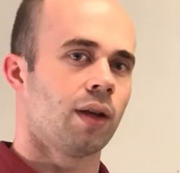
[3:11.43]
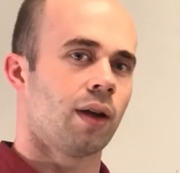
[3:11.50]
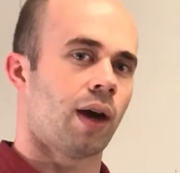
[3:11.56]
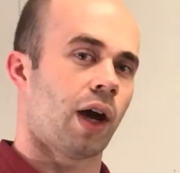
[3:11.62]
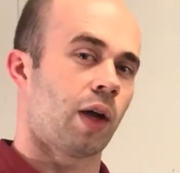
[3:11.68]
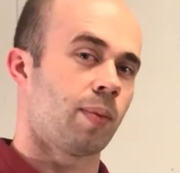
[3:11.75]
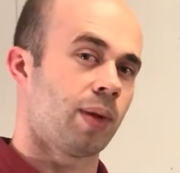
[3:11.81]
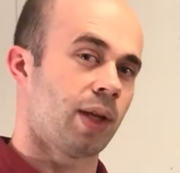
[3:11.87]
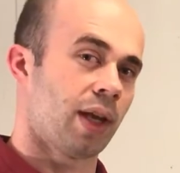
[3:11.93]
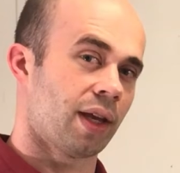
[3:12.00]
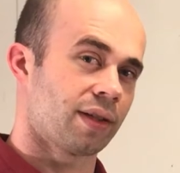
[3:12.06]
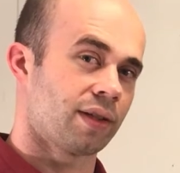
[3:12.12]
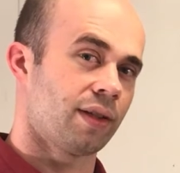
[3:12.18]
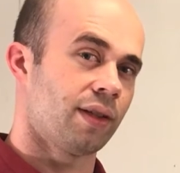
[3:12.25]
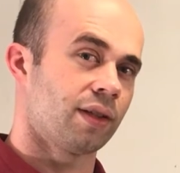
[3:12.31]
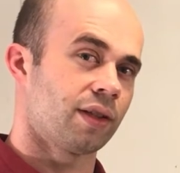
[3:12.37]
I'd be
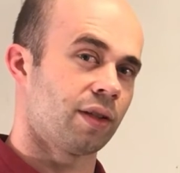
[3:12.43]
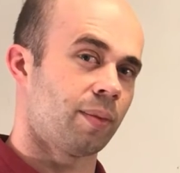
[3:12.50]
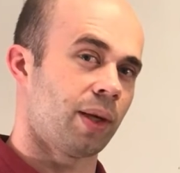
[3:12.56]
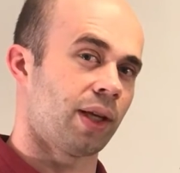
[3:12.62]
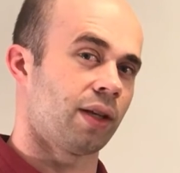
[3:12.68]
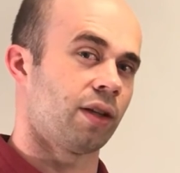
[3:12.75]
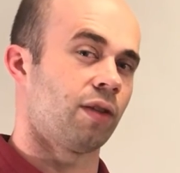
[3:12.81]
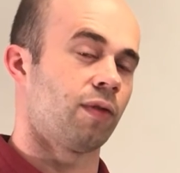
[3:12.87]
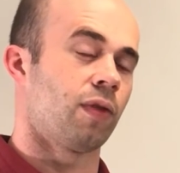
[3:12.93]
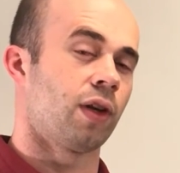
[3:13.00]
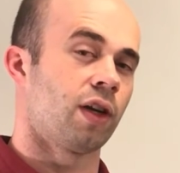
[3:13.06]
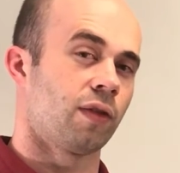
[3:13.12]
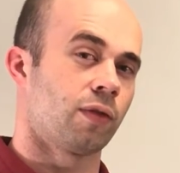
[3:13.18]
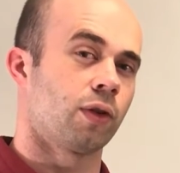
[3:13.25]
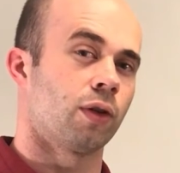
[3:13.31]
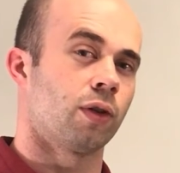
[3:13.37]
hesitant to make a definitive
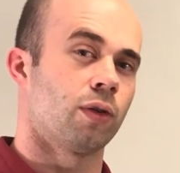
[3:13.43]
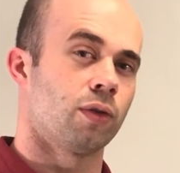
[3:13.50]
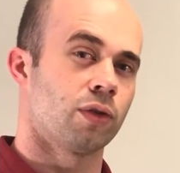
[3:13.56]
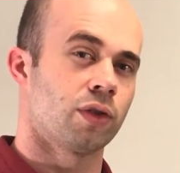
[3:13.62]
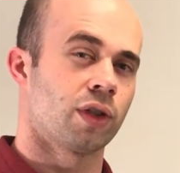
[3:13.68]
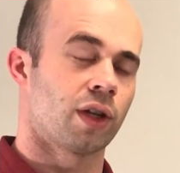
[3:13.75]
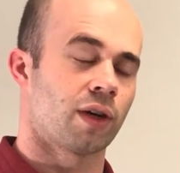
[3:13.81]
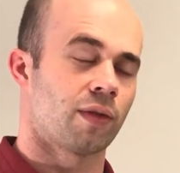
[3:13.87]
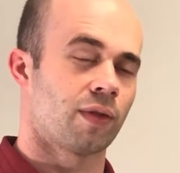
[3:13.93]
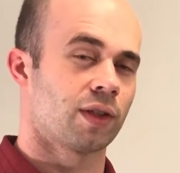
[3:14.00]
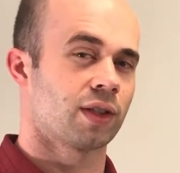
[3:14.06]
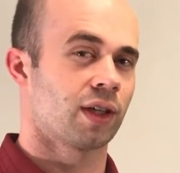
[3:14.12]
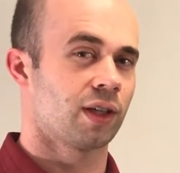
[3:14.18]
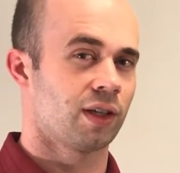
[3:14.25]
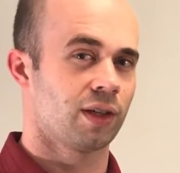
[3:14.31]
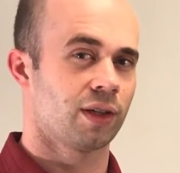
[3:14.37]
conclusion out of this
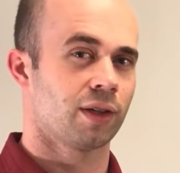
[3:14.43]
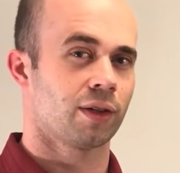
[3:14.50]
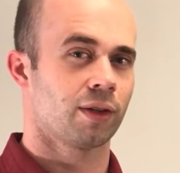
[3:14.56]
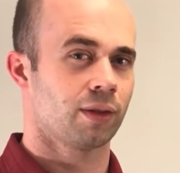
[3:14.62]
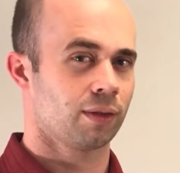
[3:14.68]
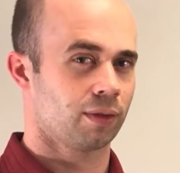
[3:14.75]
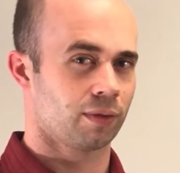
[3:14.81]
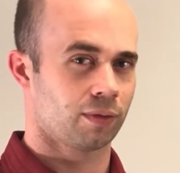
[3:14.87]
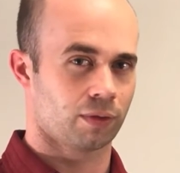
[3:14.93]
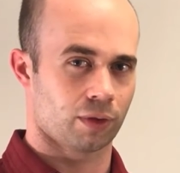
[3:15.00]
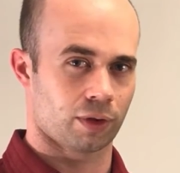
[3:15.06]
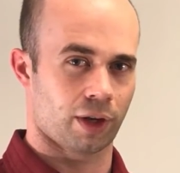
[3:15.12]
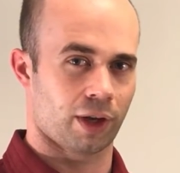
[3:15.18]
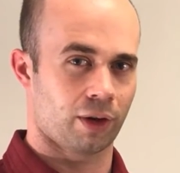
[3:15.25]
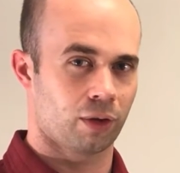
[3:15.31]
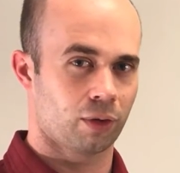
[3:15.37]
idea for
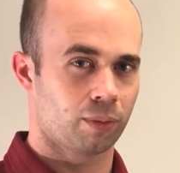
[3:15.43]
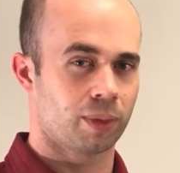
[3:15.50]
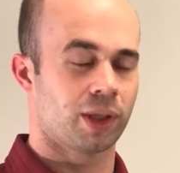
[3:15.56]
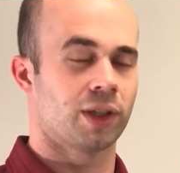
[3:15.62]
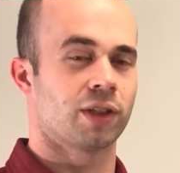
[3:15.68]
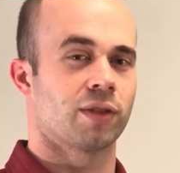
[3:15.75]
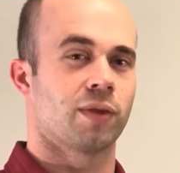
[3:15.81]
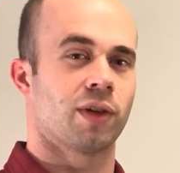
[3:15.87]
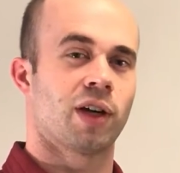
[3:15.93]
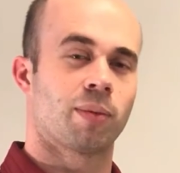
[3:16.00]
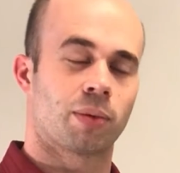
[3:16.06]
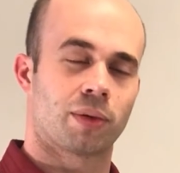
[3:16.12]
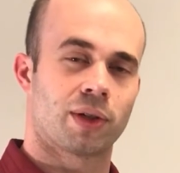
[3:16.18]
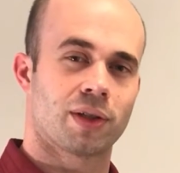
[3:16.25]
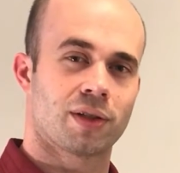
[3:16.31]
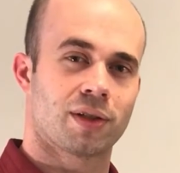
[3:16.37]
now because of a couple
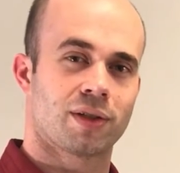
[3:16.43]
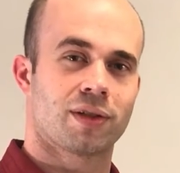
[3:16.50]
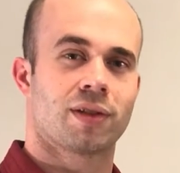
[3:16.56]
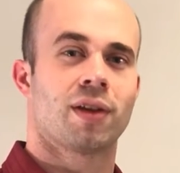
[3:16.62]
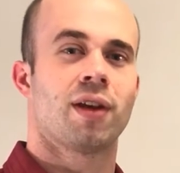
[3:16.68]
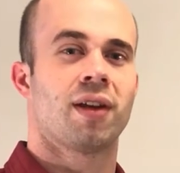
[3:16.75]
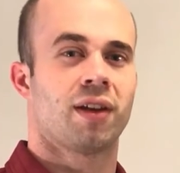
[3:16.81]
reasons.